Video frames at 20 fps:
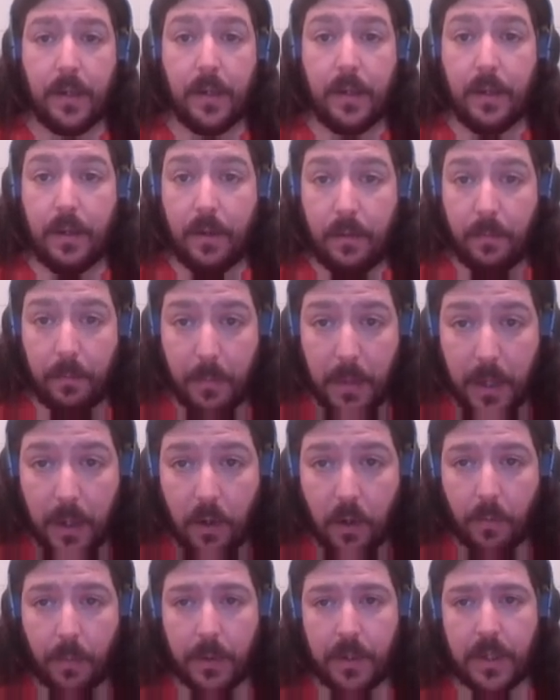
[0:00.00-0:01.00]
PICO
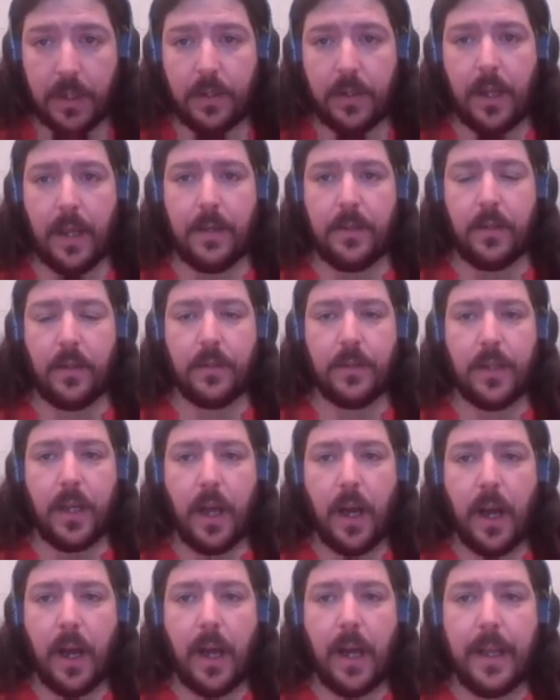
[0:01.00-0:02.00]
presentations are
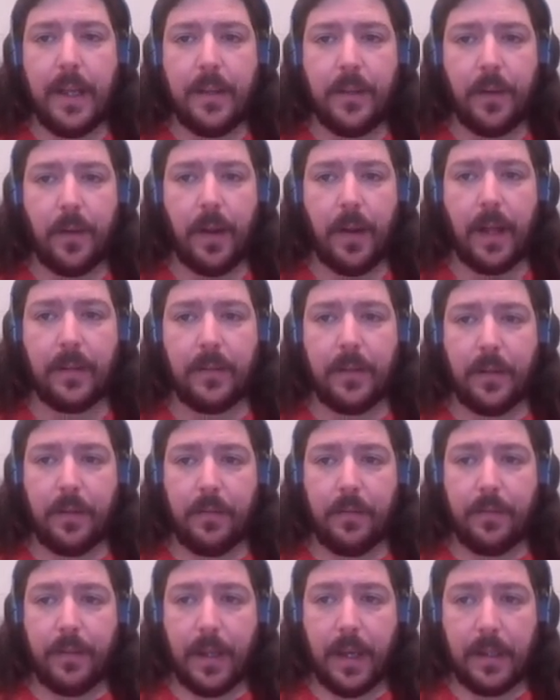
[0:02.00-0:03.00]
interactive
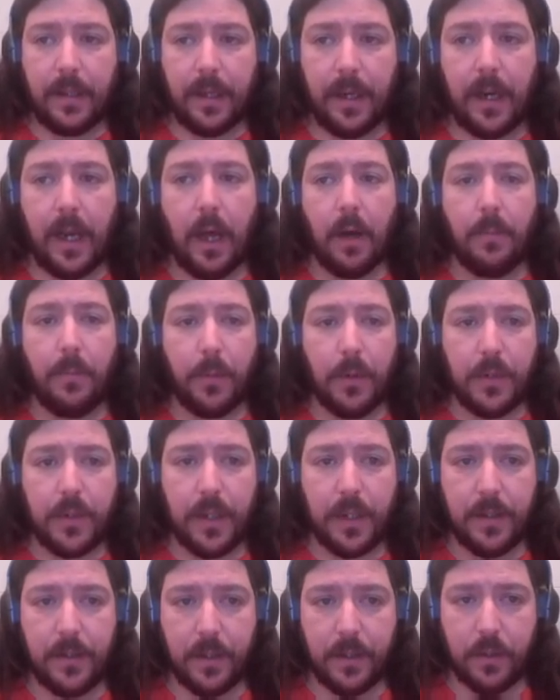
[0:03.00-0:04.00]
and allow presenters
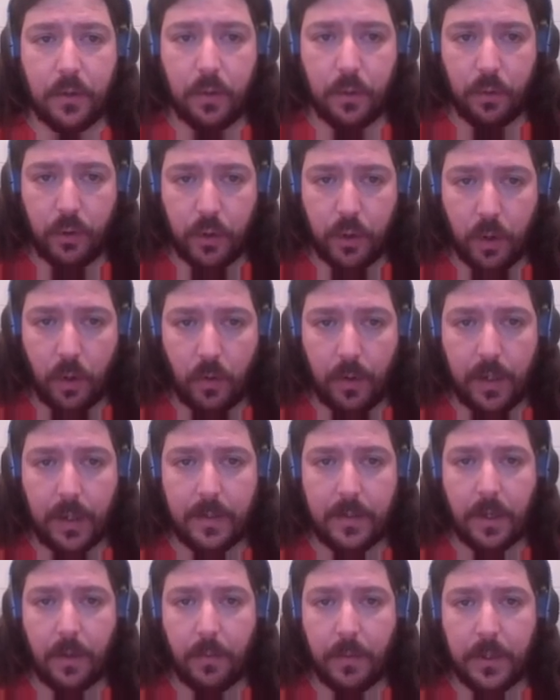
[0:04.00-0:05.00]
to showcase their
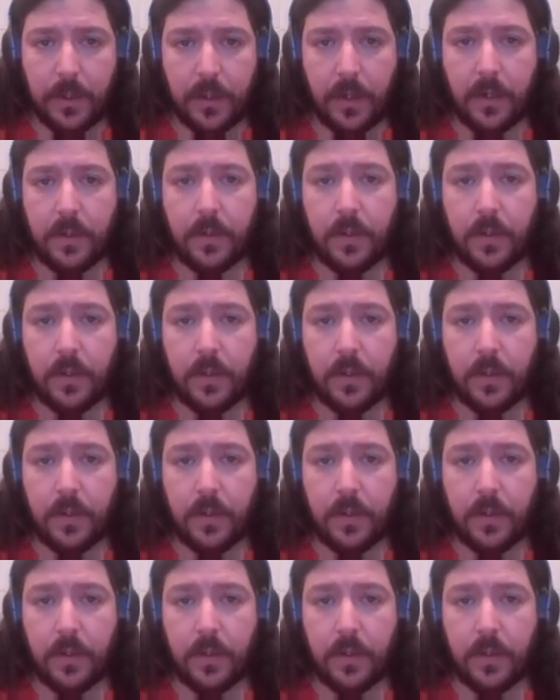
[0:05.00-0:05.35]
research